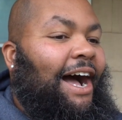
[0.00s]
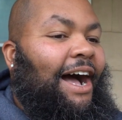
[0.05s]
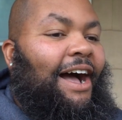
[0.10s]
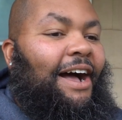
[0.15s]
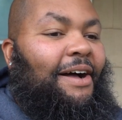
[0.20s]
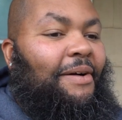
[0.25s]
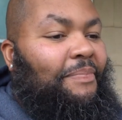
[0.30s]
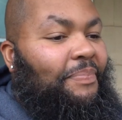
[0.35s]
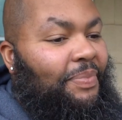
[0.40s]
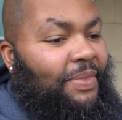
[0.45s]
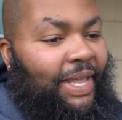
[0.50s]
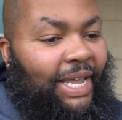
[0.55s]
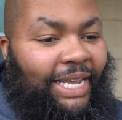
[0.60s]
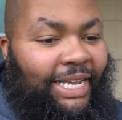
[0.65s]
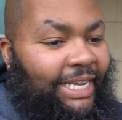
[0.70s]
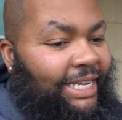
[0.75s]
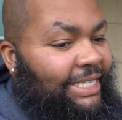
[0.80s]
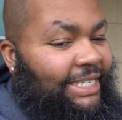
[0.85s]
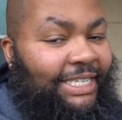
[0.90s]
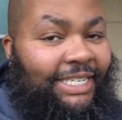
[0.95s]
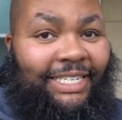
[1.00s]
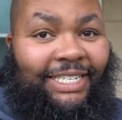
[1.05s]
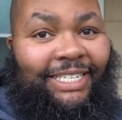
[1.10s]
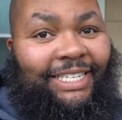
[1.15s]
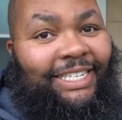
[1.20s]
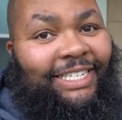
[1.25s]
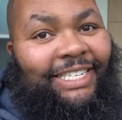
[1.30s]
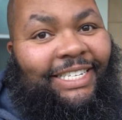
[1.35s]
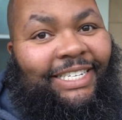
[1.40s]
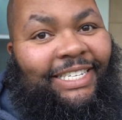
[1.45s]
um, it's just
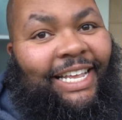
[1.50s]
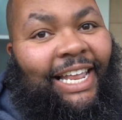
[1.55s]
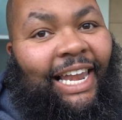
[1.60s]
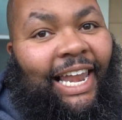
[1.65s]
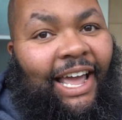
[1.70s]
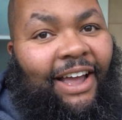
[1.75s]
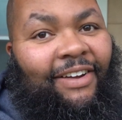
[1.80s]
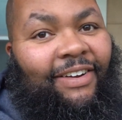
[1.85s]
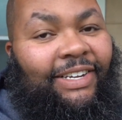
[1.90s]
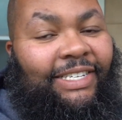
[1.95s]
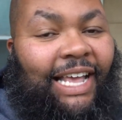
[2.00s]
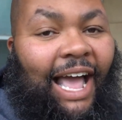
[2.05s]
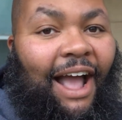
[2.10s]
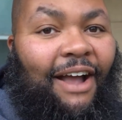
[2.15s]
it's just hilarious.